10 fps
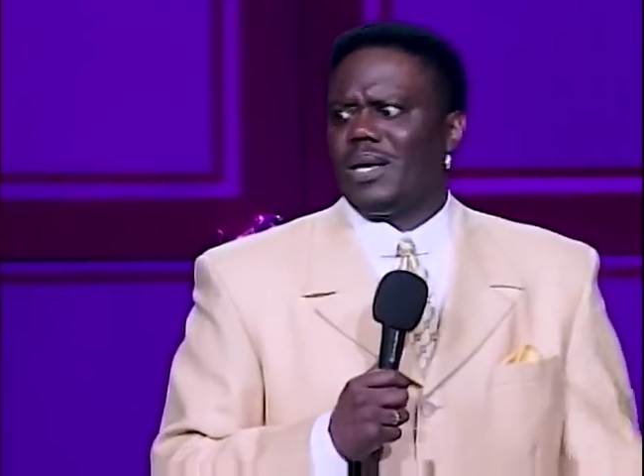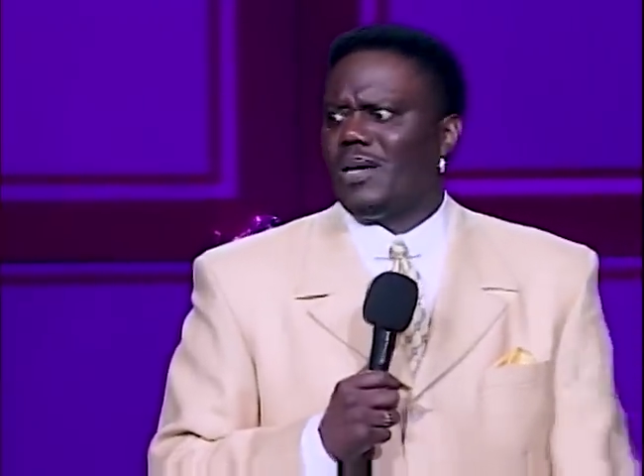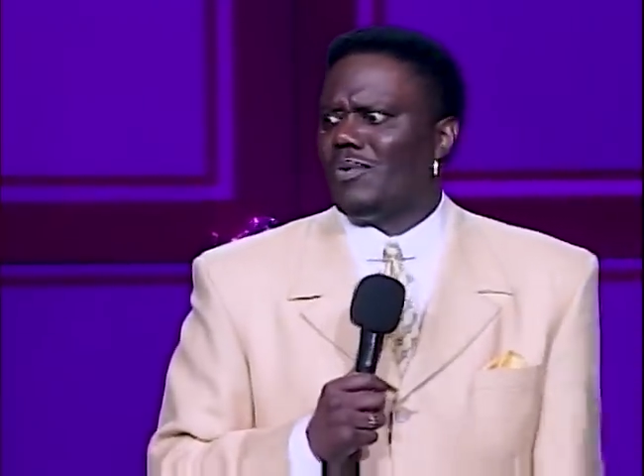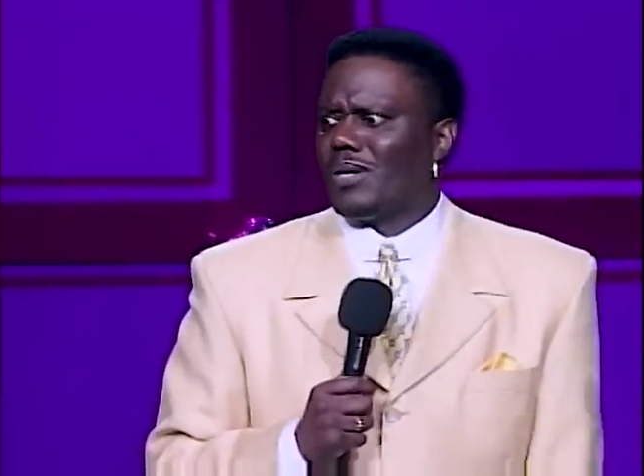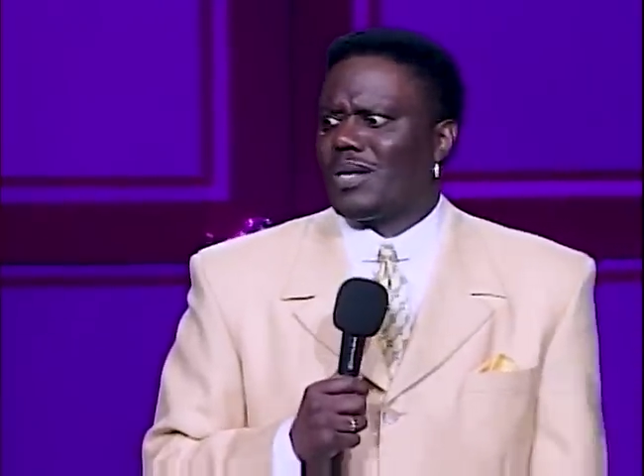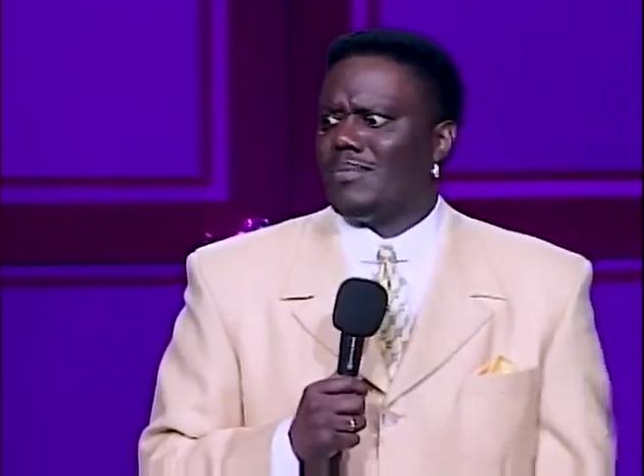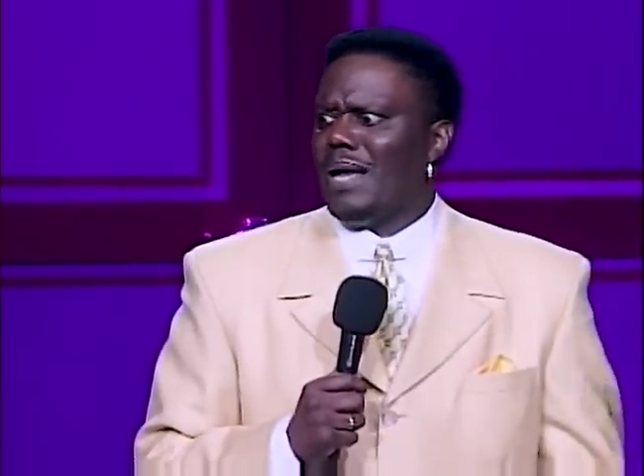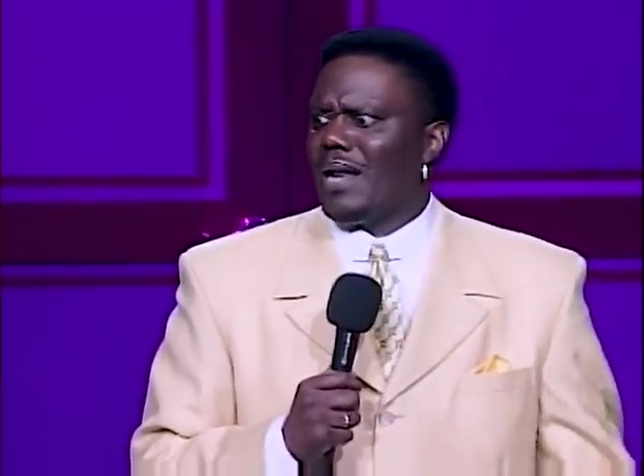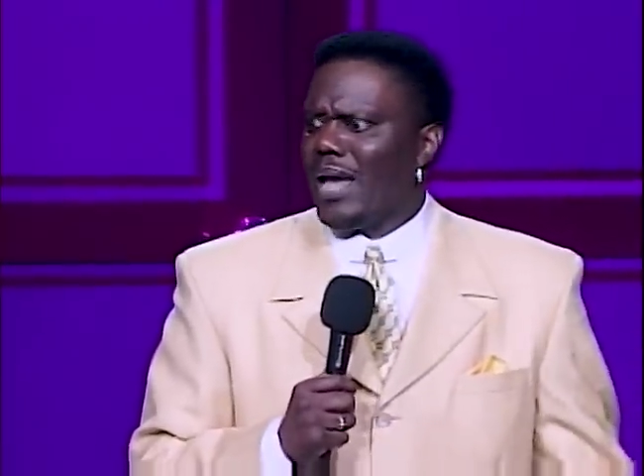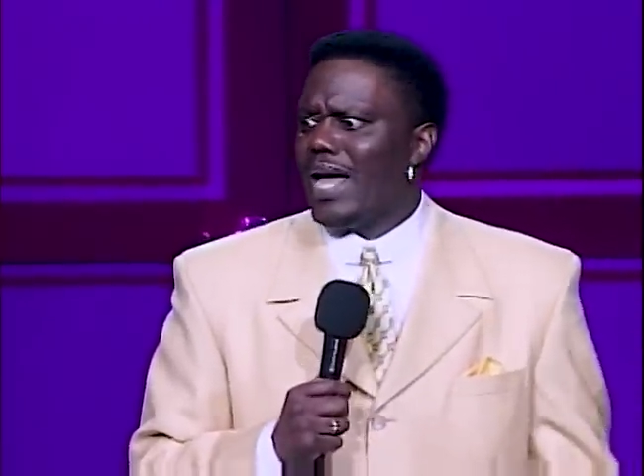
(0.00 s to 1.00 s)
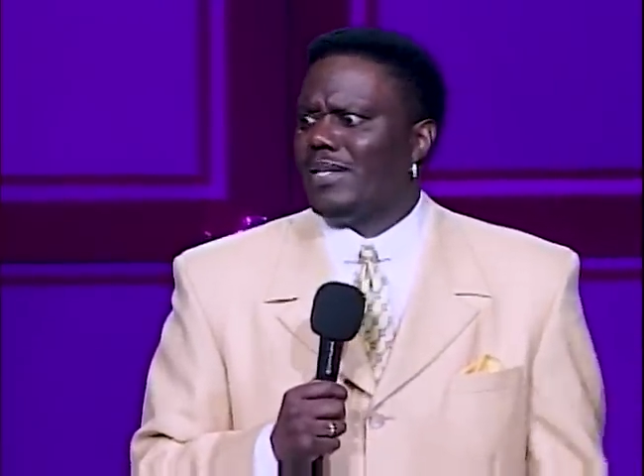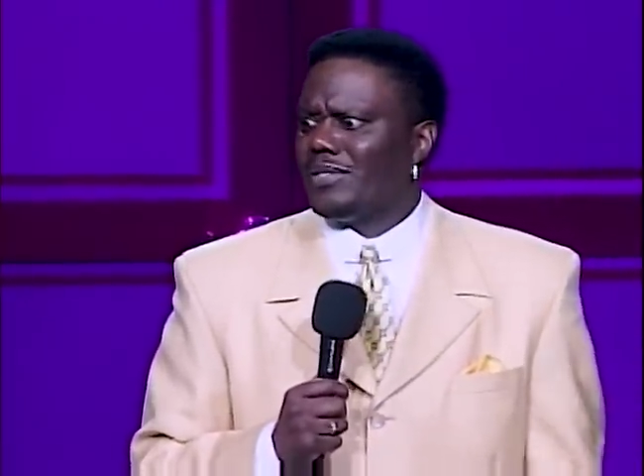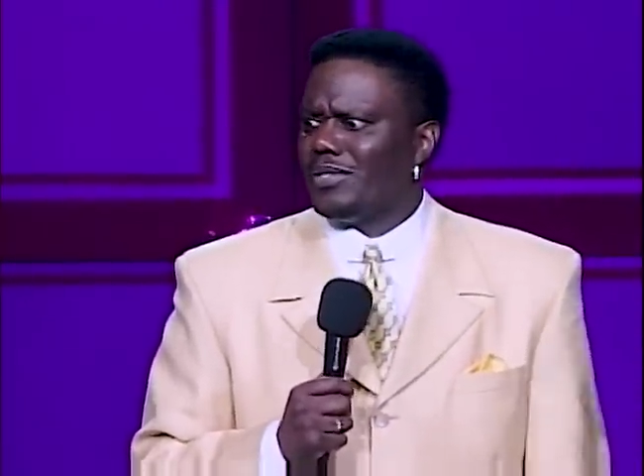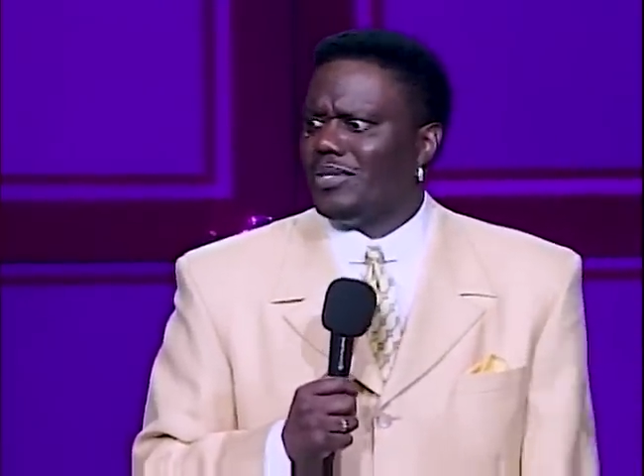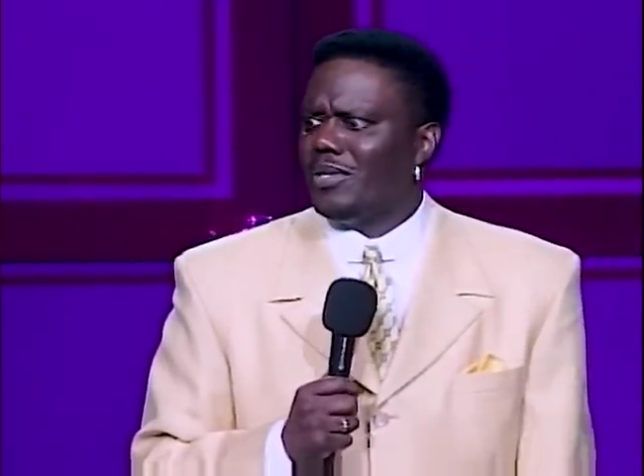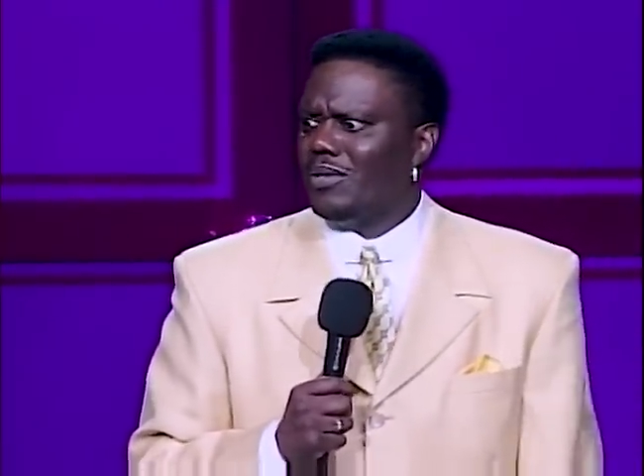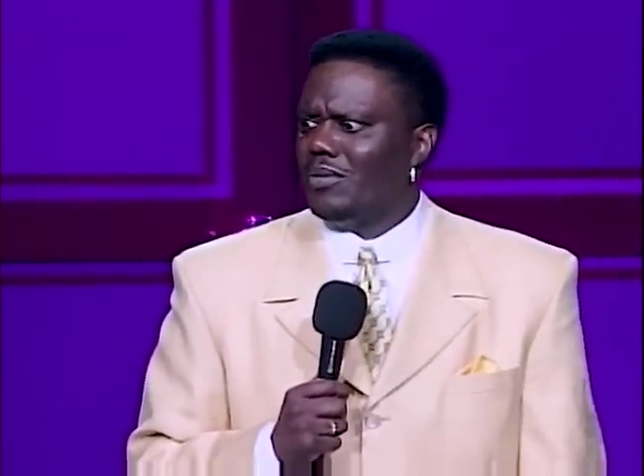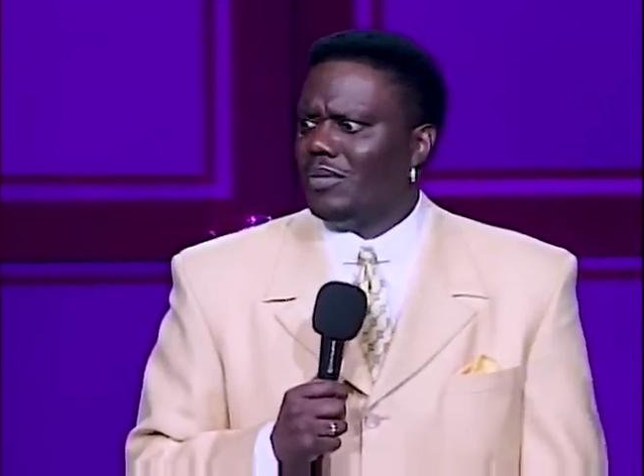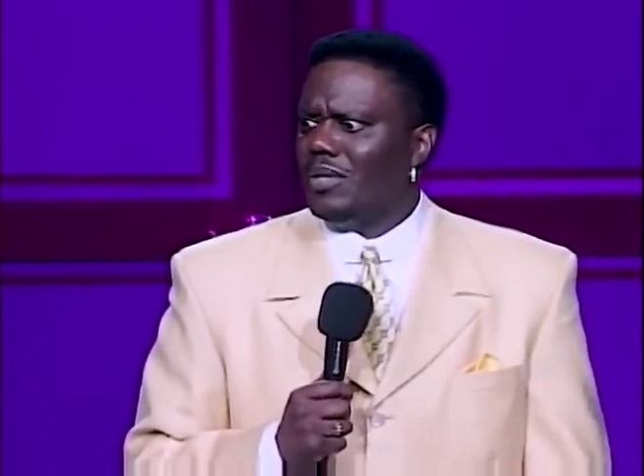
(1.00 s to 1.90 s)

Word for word: ring, he wanna come down and answer, you know.